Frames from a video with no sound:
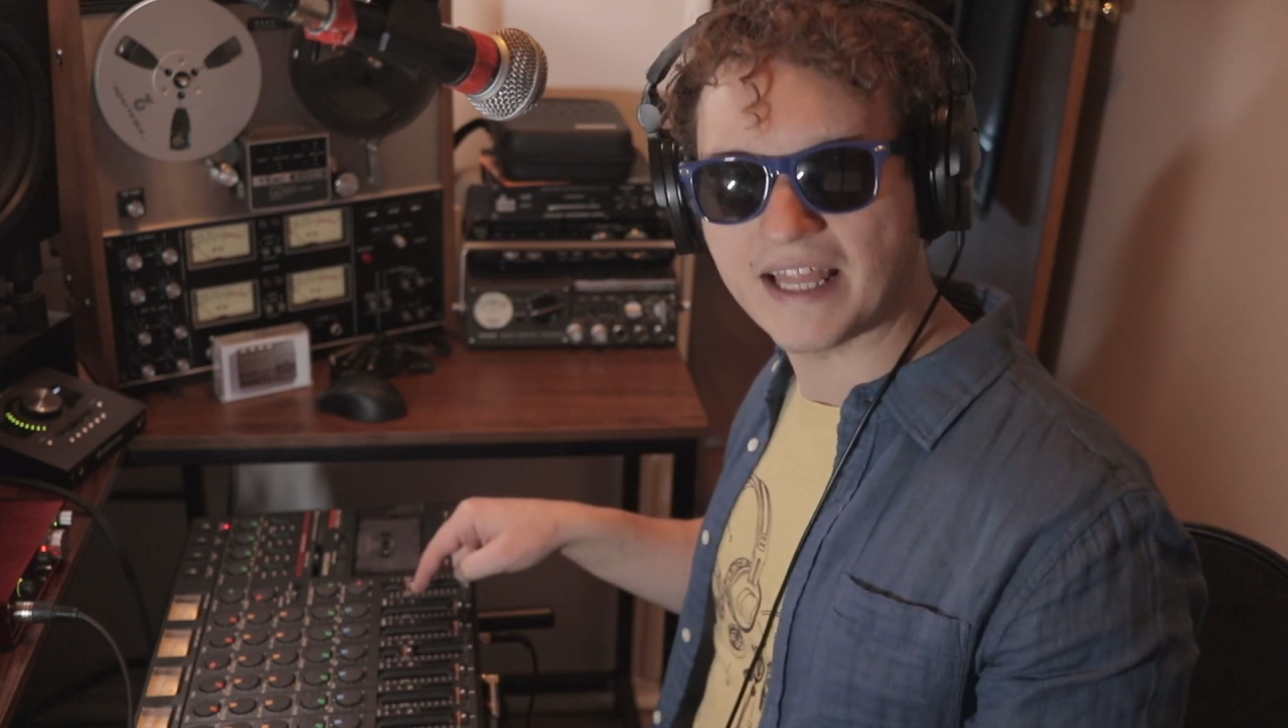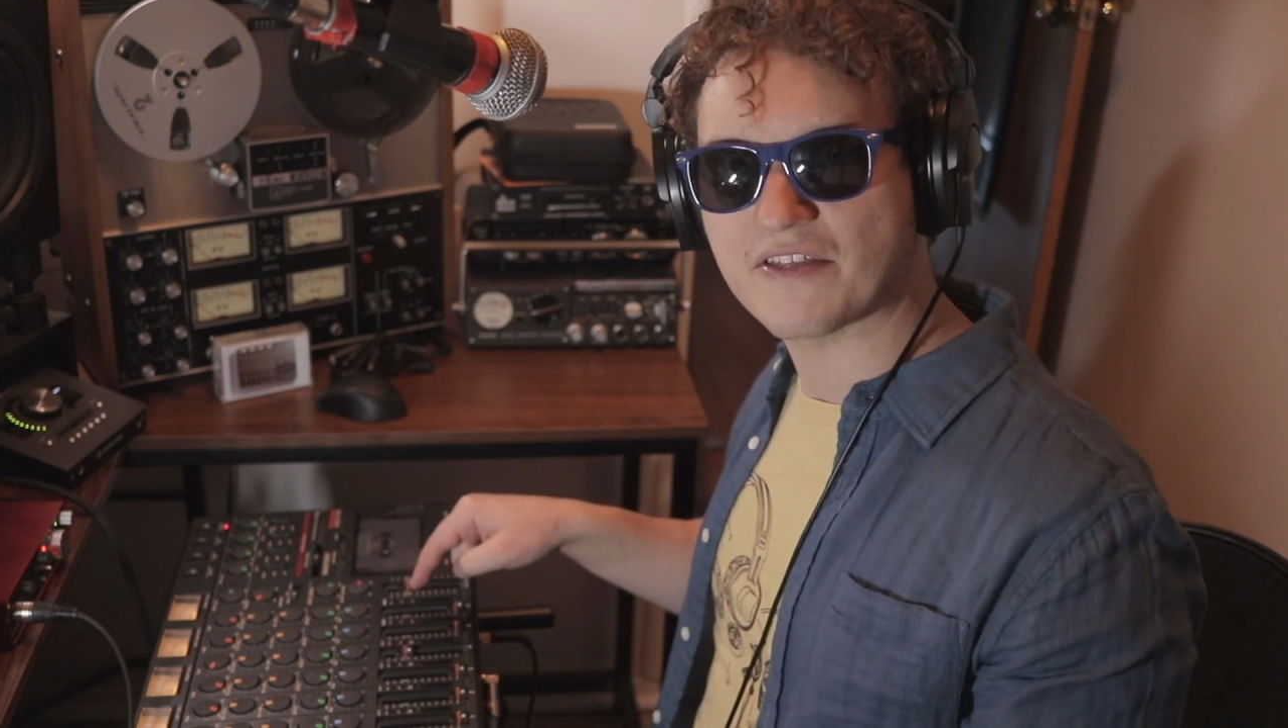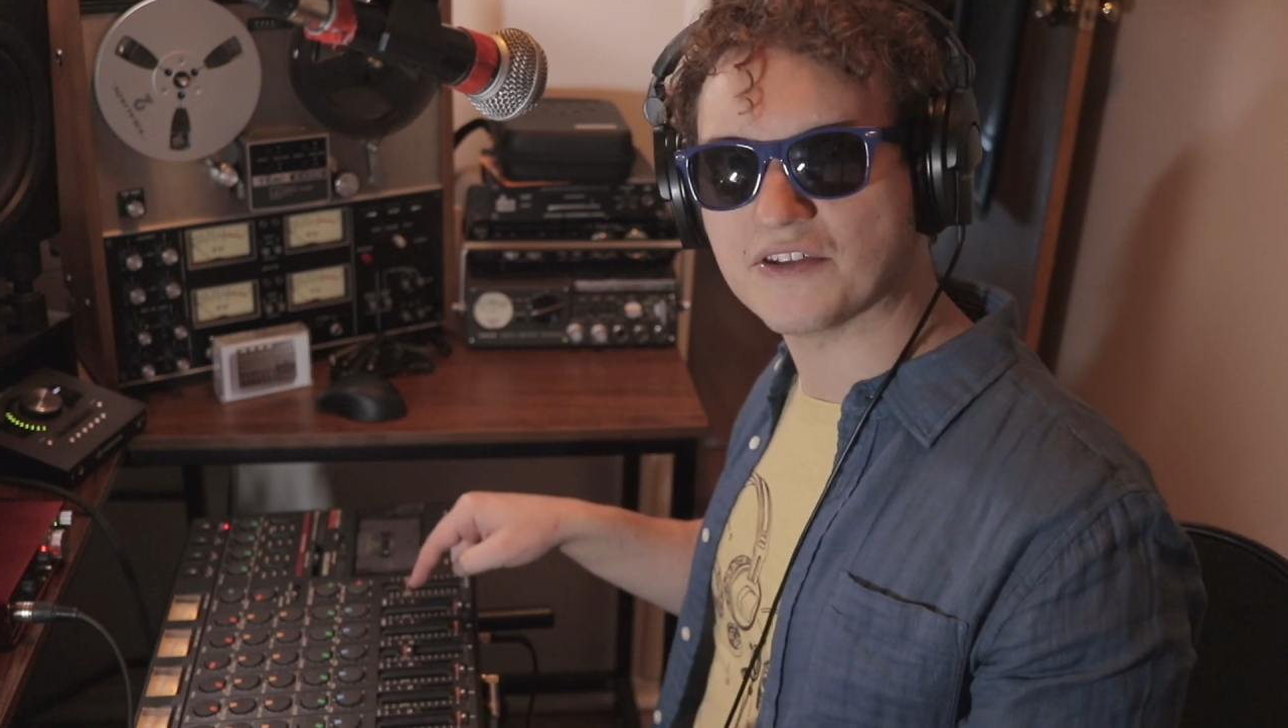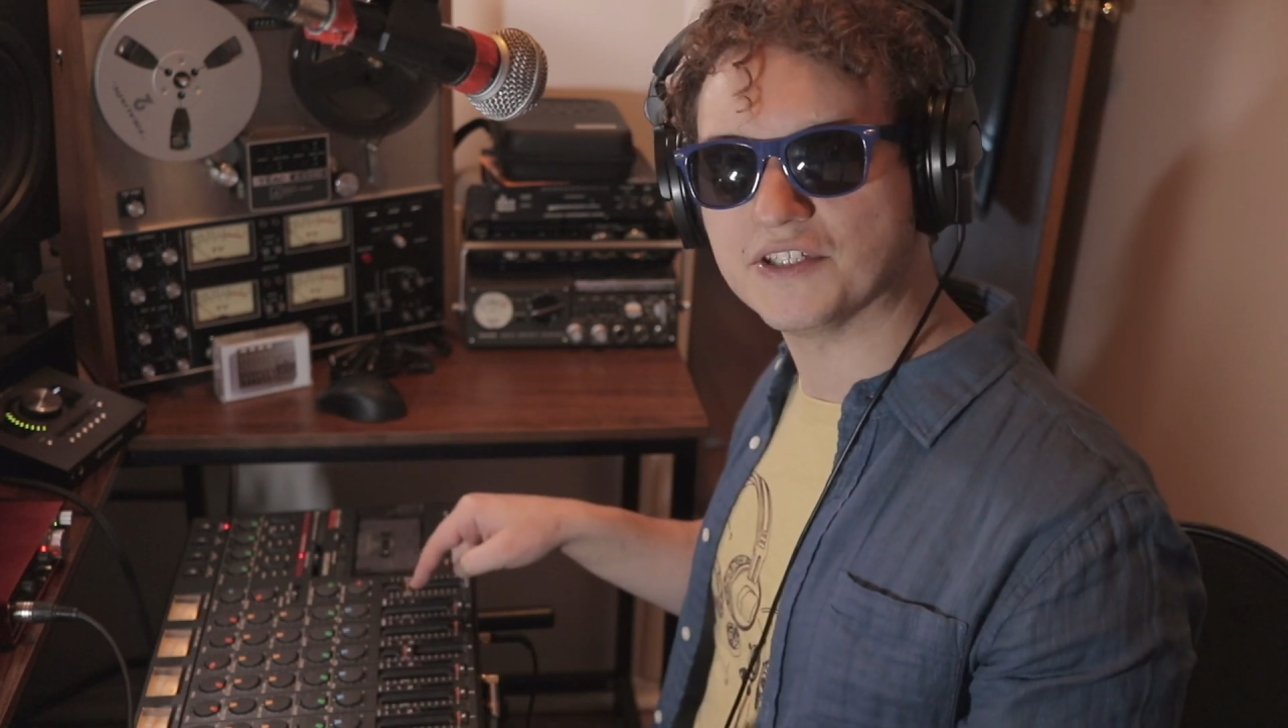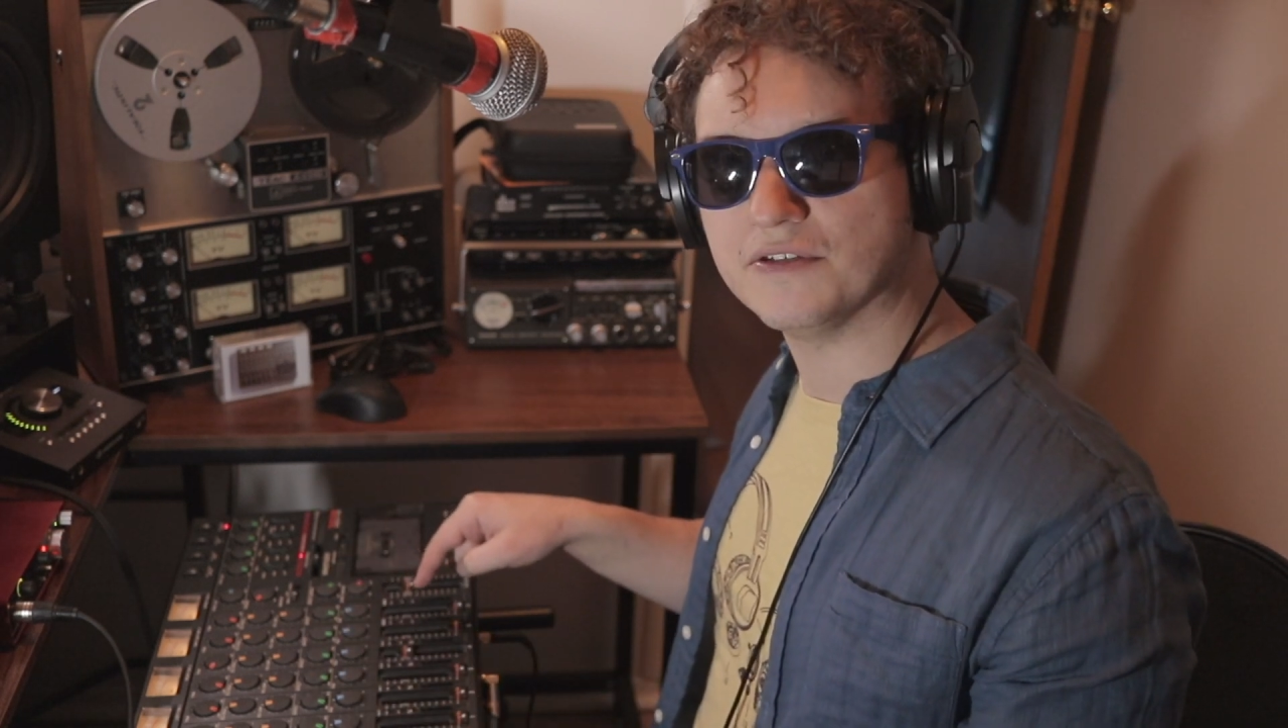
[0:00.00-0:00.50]

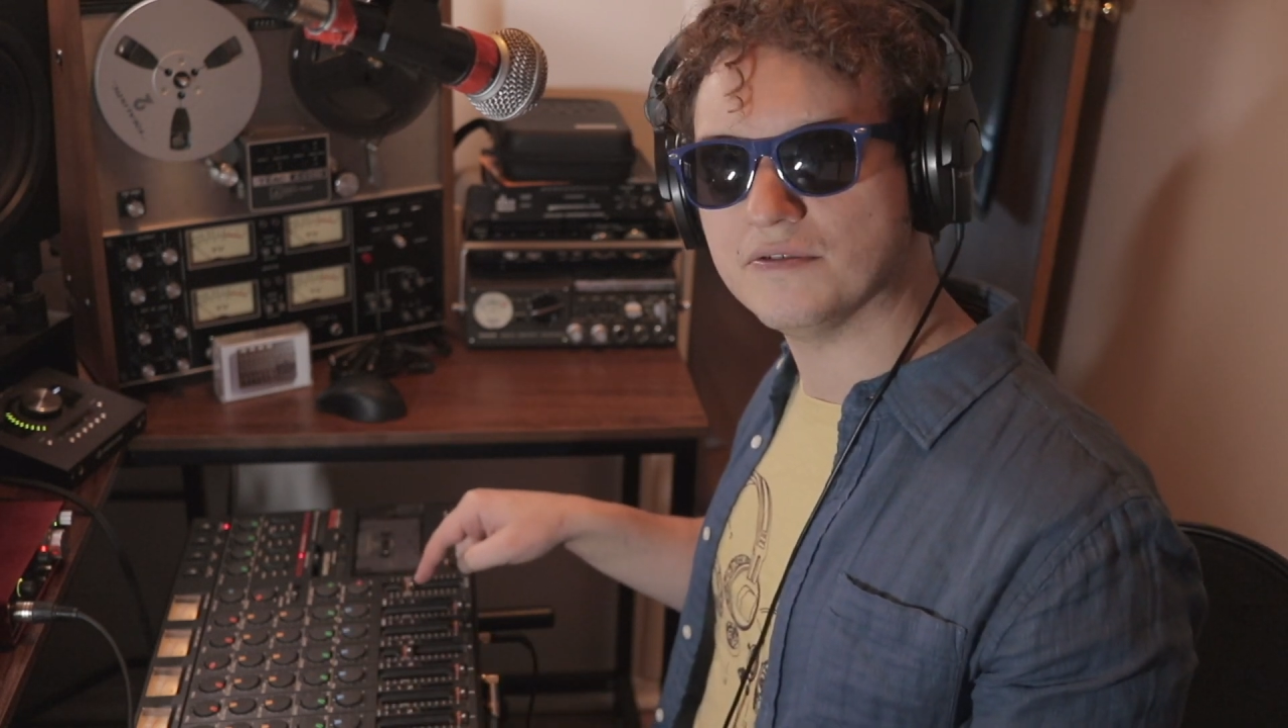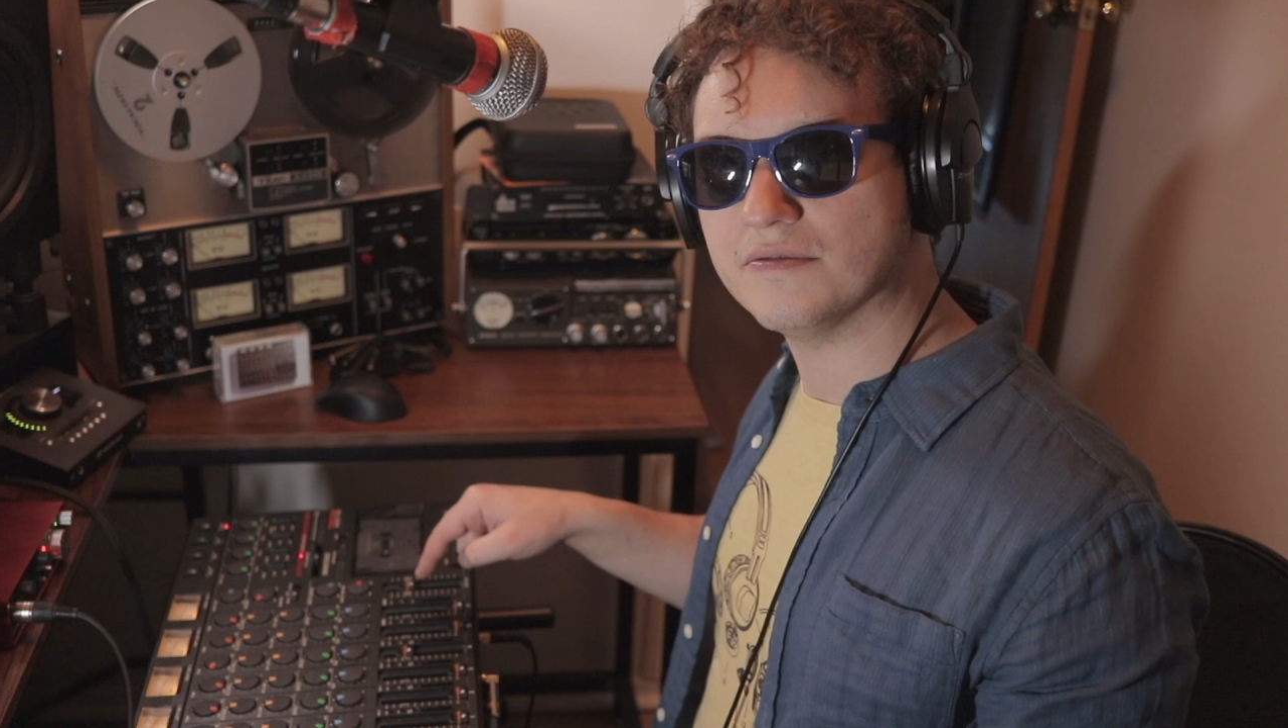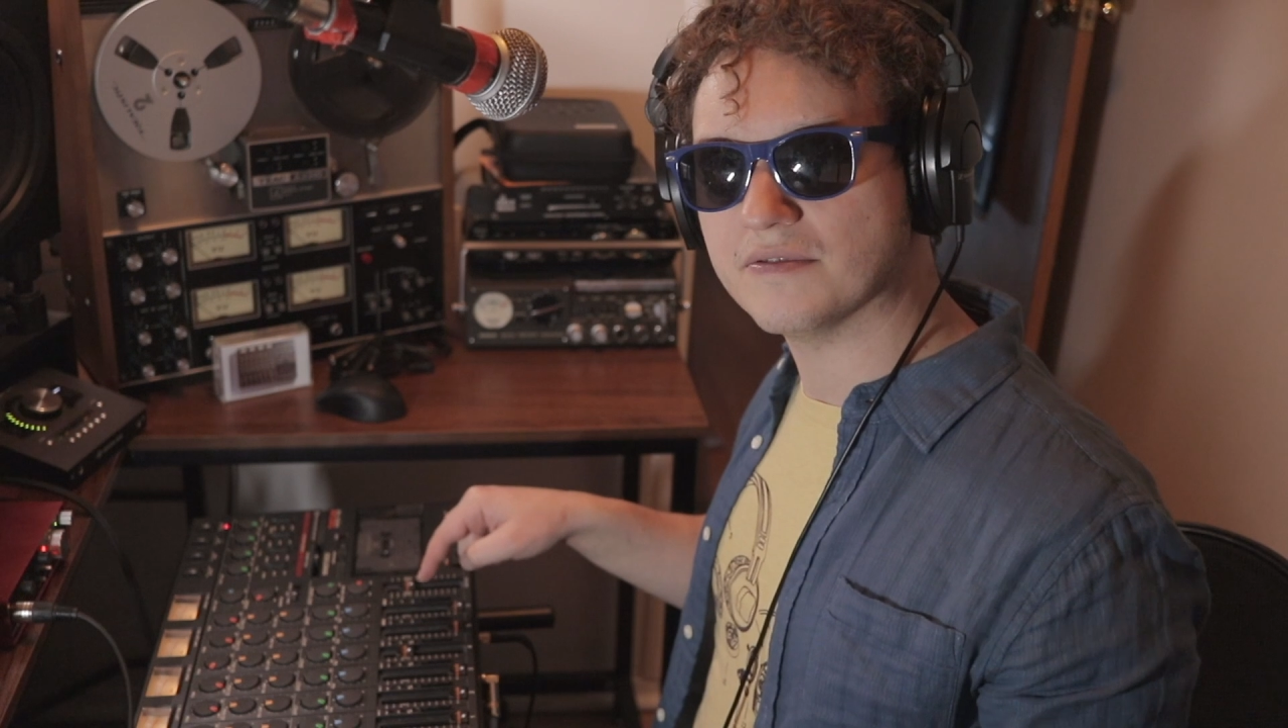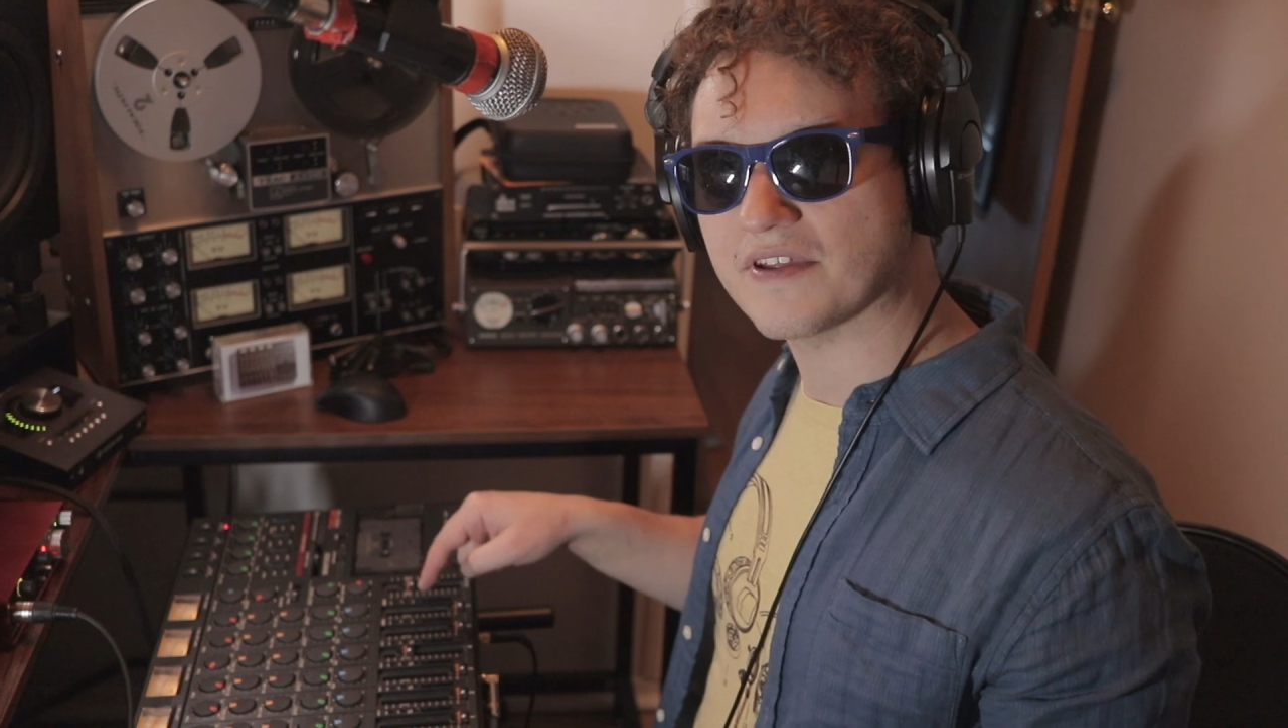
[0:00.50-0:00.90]
let's do